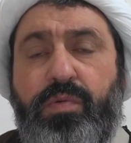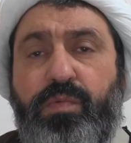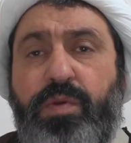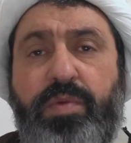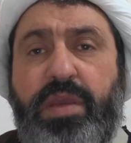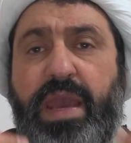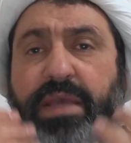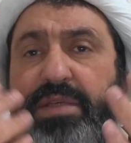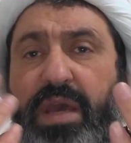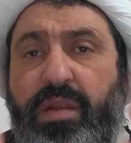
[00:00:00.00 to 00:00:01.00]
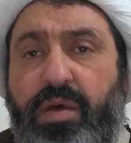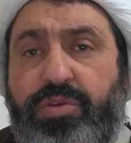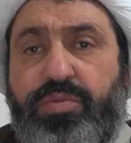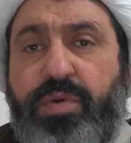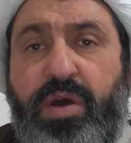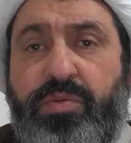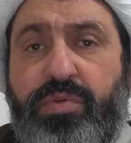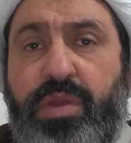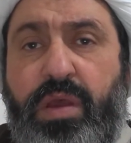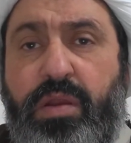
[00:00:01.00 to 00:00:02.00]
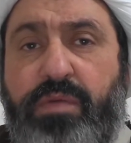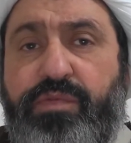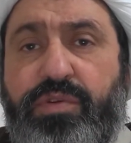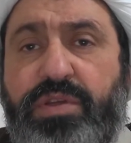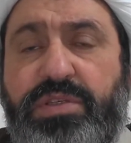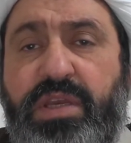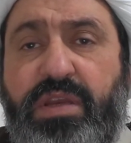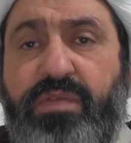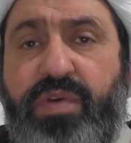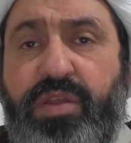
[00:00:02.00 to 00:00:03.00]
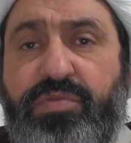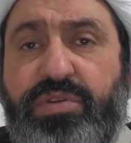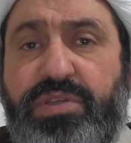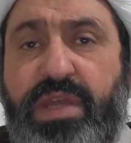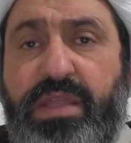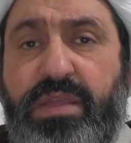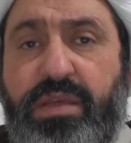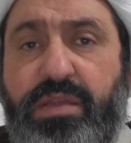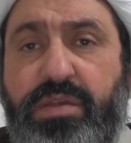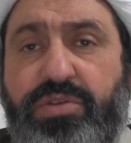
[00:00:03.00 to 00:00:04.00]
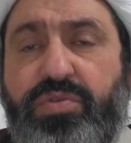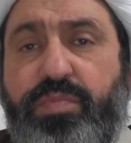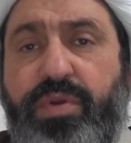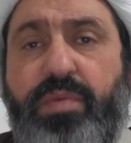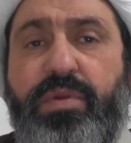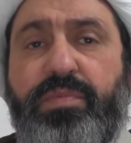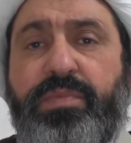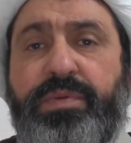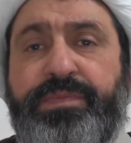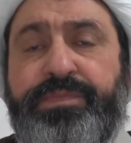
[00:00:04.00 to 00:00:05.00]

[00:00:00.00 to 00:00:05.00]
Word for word: We may ask Allah subhanahu wa ta'ala for the sake of understanding. There's no problem.